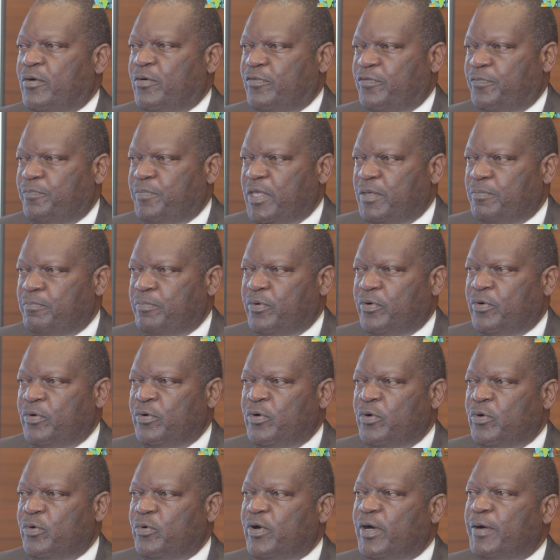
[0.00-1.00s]
of people
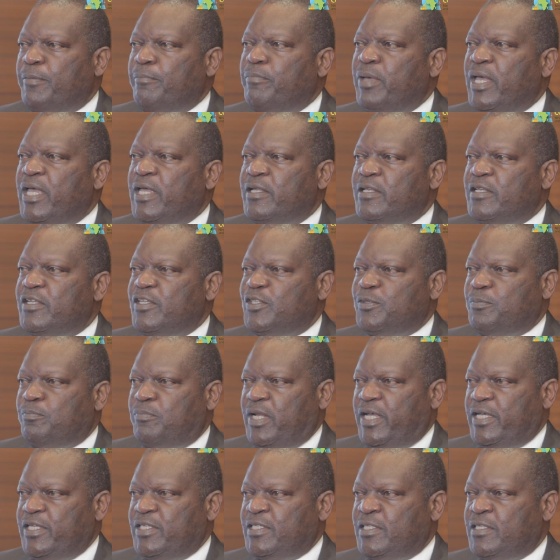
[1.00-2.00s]
who are being
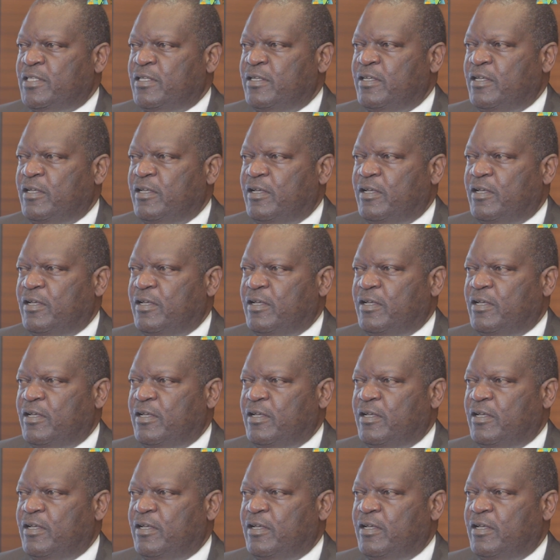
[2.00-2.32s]
displaced